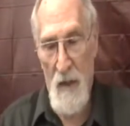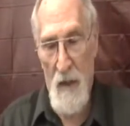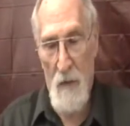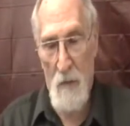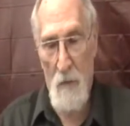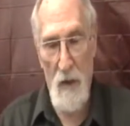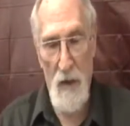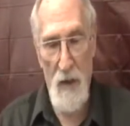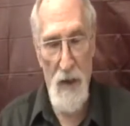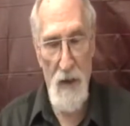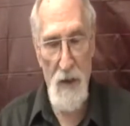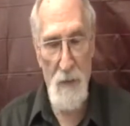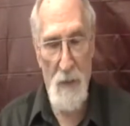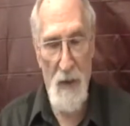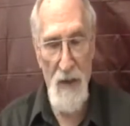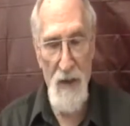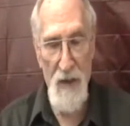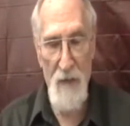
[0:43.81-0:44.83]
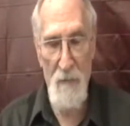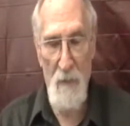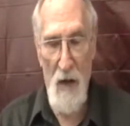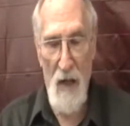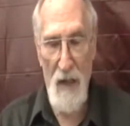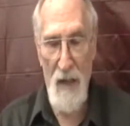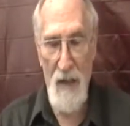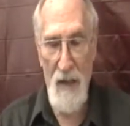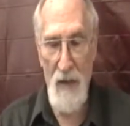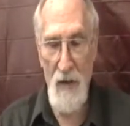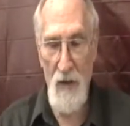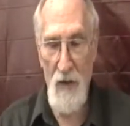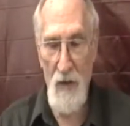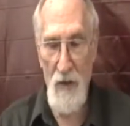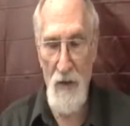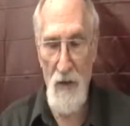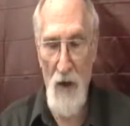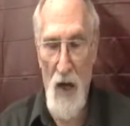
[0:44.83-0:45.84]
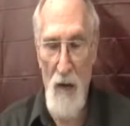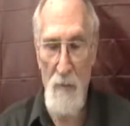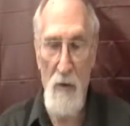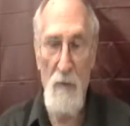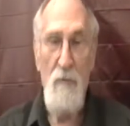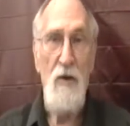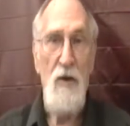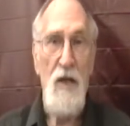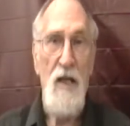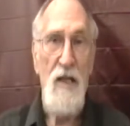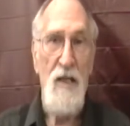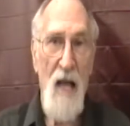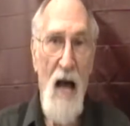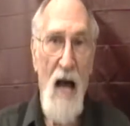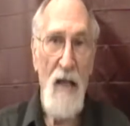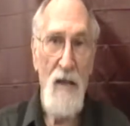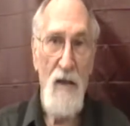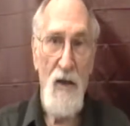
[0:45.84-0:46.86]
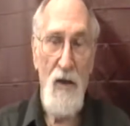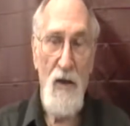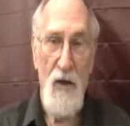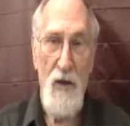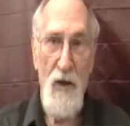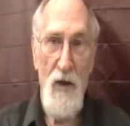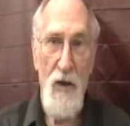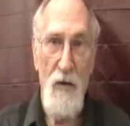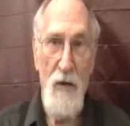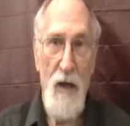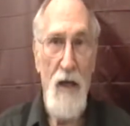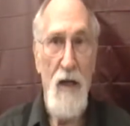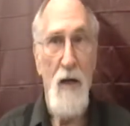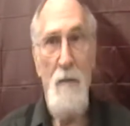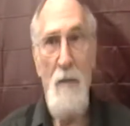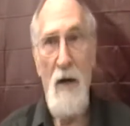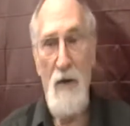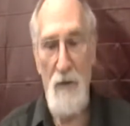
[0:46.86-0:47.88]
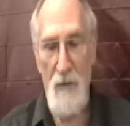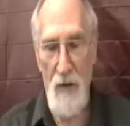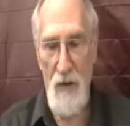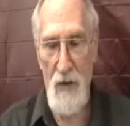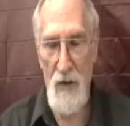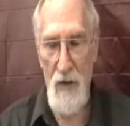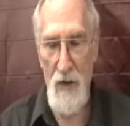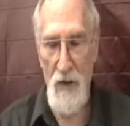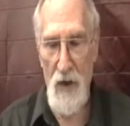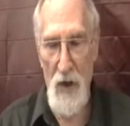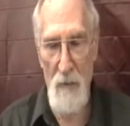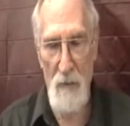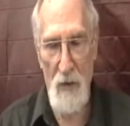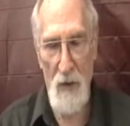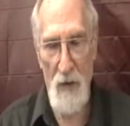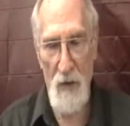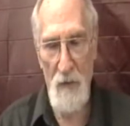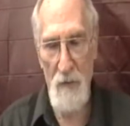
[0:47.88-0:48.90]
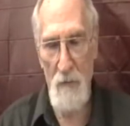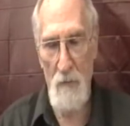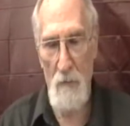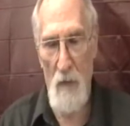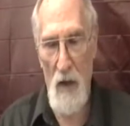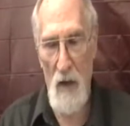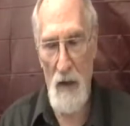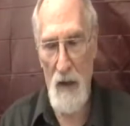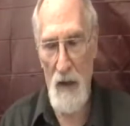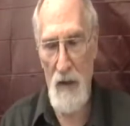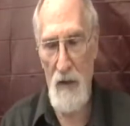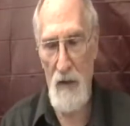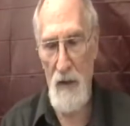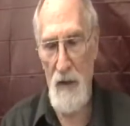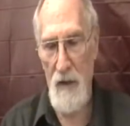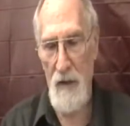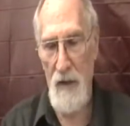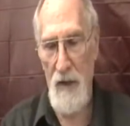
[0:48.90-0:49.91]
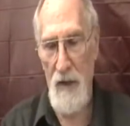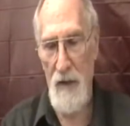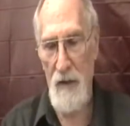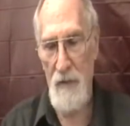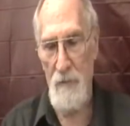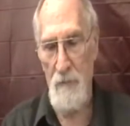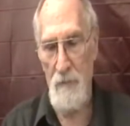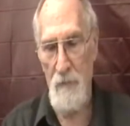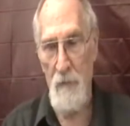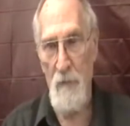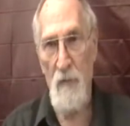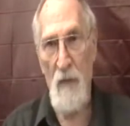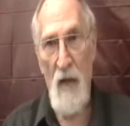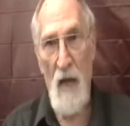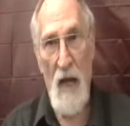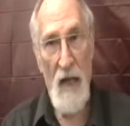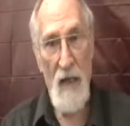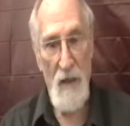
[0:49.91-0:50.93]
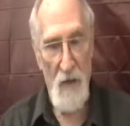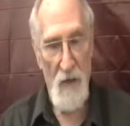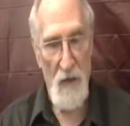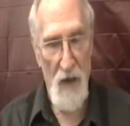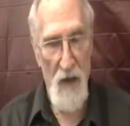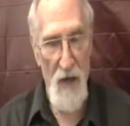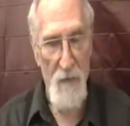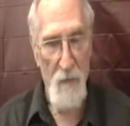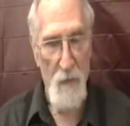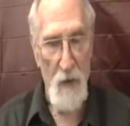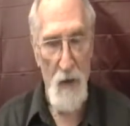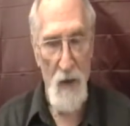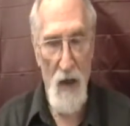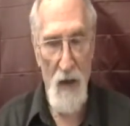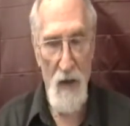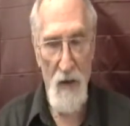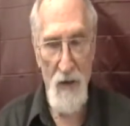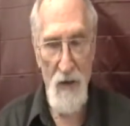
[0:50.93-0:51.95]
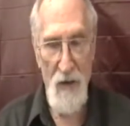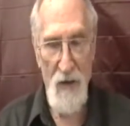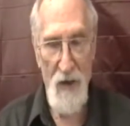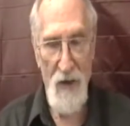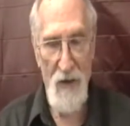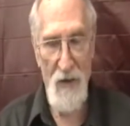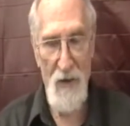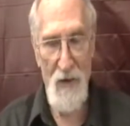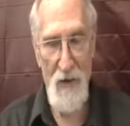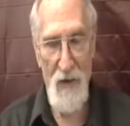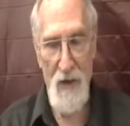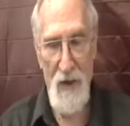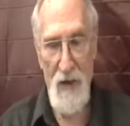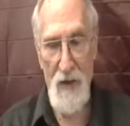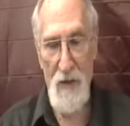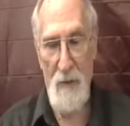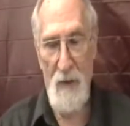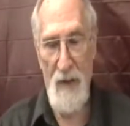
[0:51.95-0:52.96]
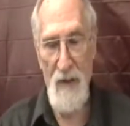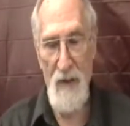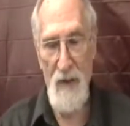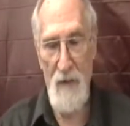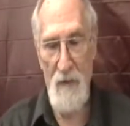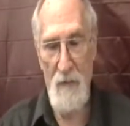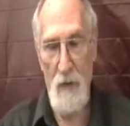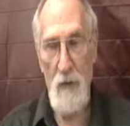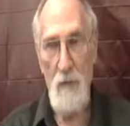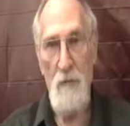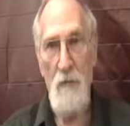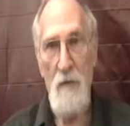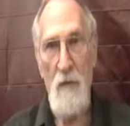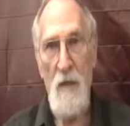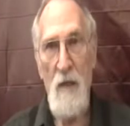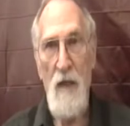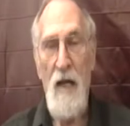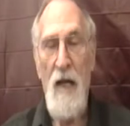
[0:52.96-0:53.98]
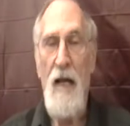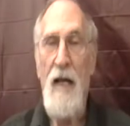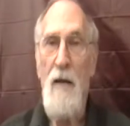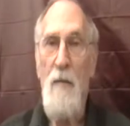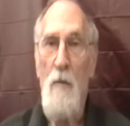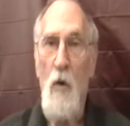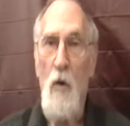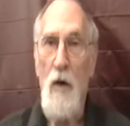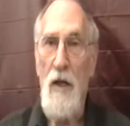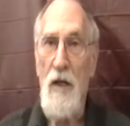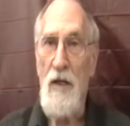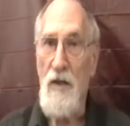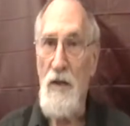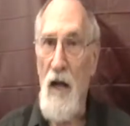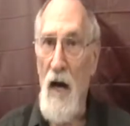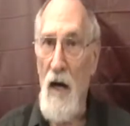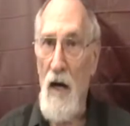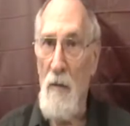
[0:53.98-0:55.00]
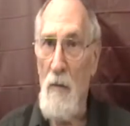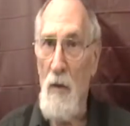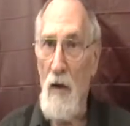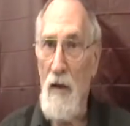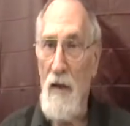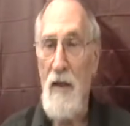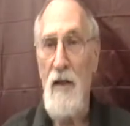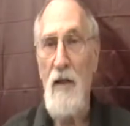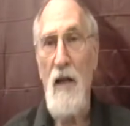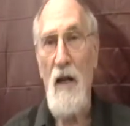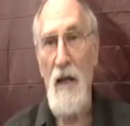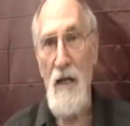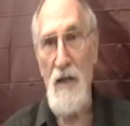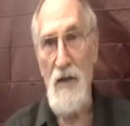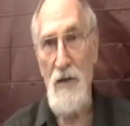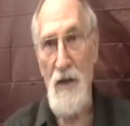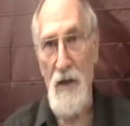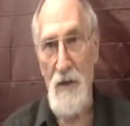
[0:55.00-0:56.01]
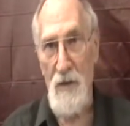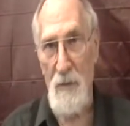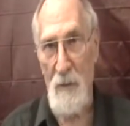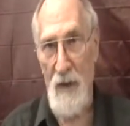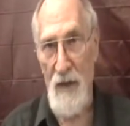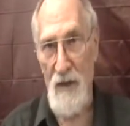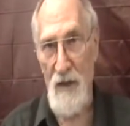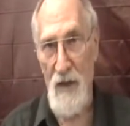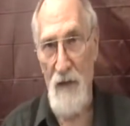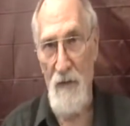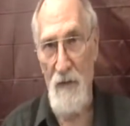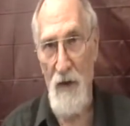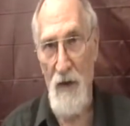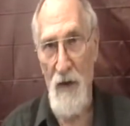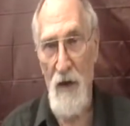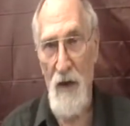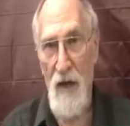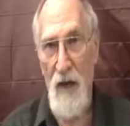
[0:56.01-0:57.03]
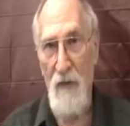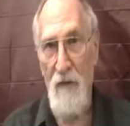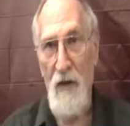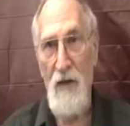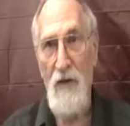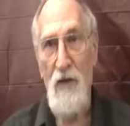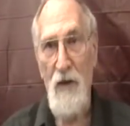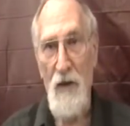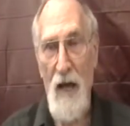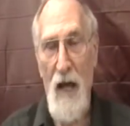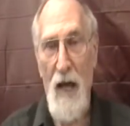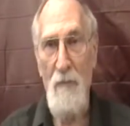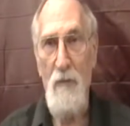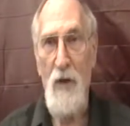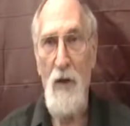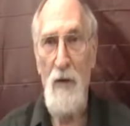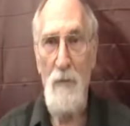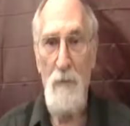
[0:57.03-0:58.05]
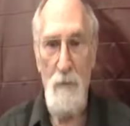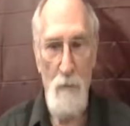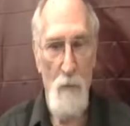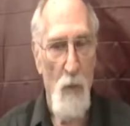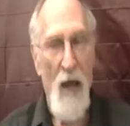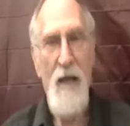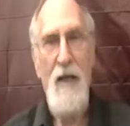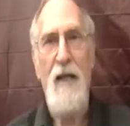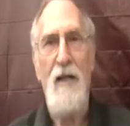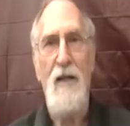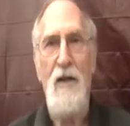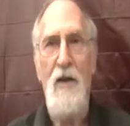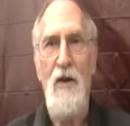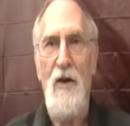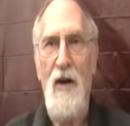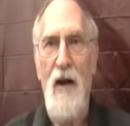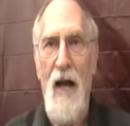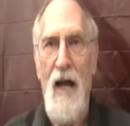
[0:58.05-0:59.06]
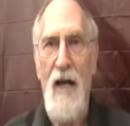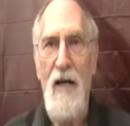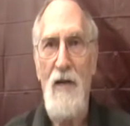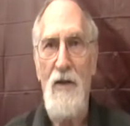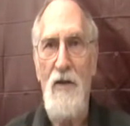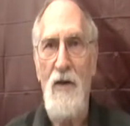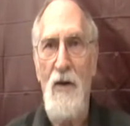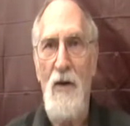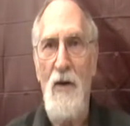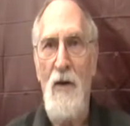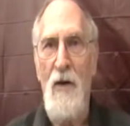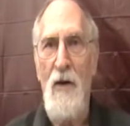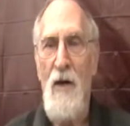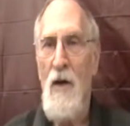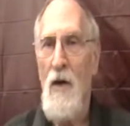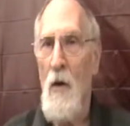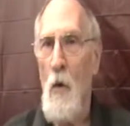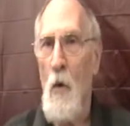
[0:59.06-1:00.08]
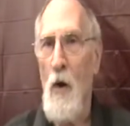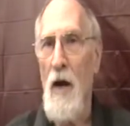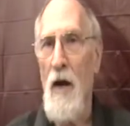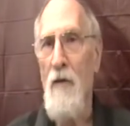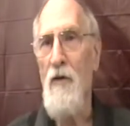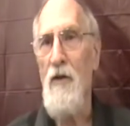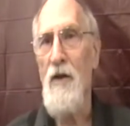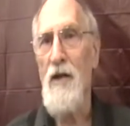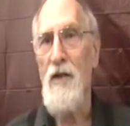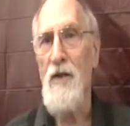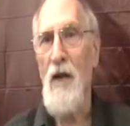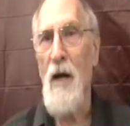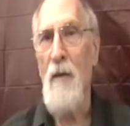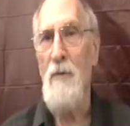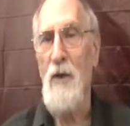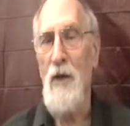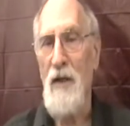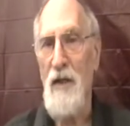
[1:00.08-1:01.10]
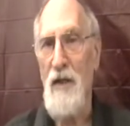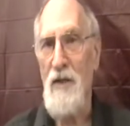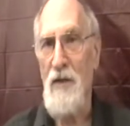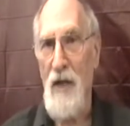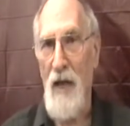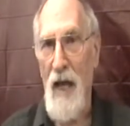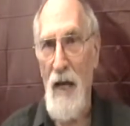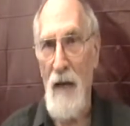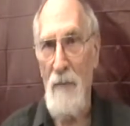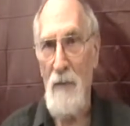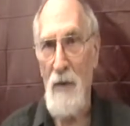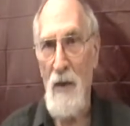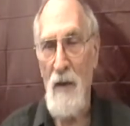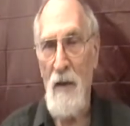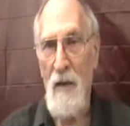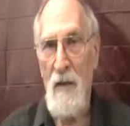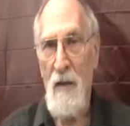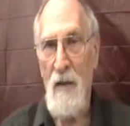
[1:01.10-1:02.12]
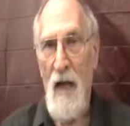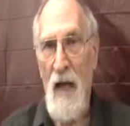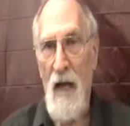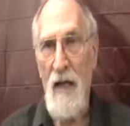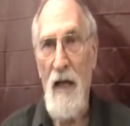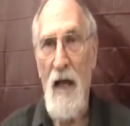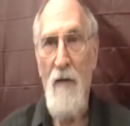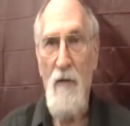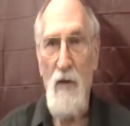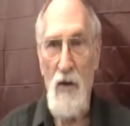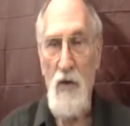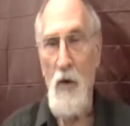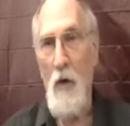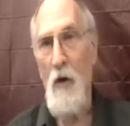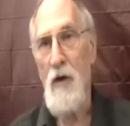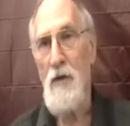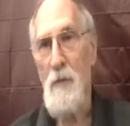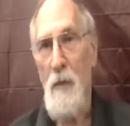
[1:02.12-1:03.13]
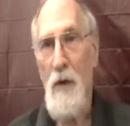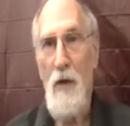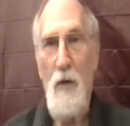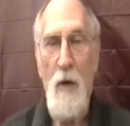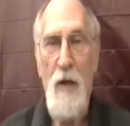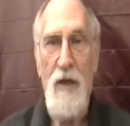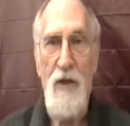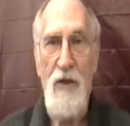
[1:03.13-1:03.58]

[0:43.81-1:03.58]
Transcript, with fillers: Well, the expensive model didn't do the job it was designed to do any better than the cheaper model did. And a thief would not consider the expensive one any more desirable than the least expensive if he should happen to break into your house or wherever this object is kept and have a choice between